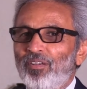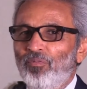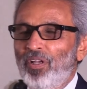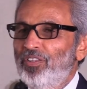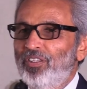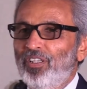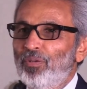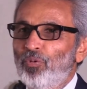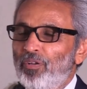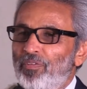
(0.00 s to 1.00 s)
One singular
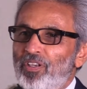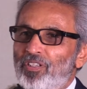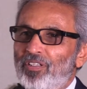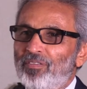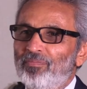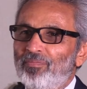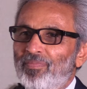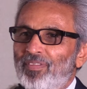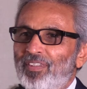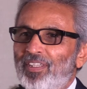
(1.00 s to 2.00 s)
motivation,
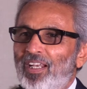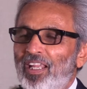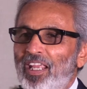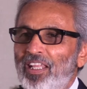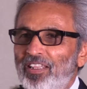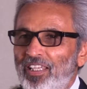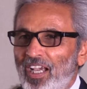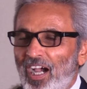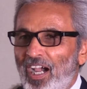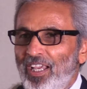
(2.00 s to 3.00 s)
that in the
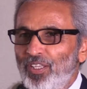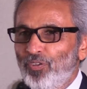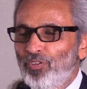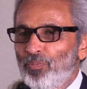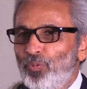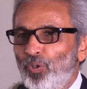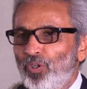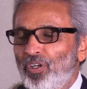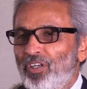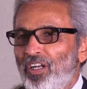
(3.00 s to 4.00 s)
eyes of the
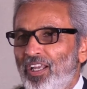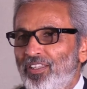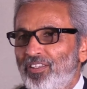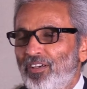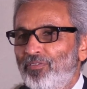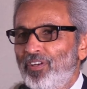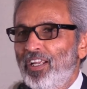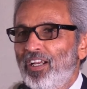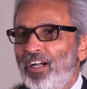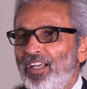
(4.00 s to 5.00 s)
poor and
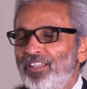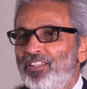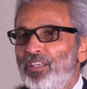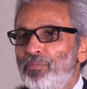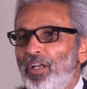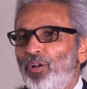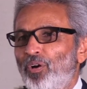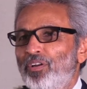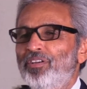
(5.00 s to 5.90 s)
suffering, I see my Lord.